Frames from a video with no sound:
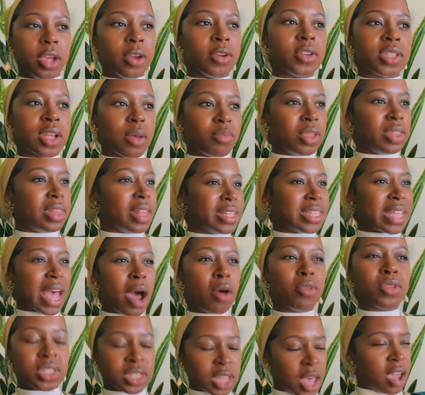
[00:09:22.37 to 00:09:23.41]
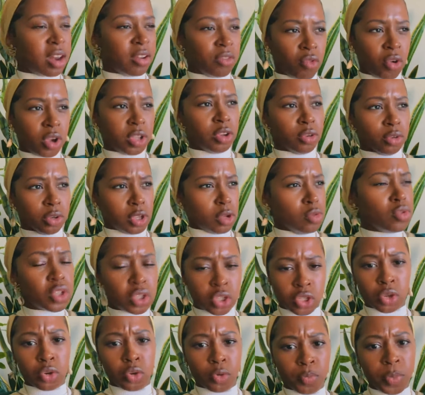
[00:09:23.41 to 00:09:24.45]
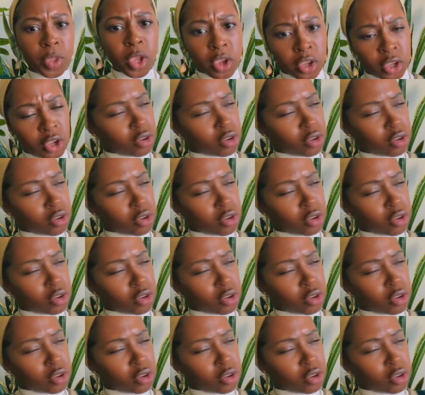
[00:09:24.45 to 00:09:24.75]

hear something that's outside of what you're used to,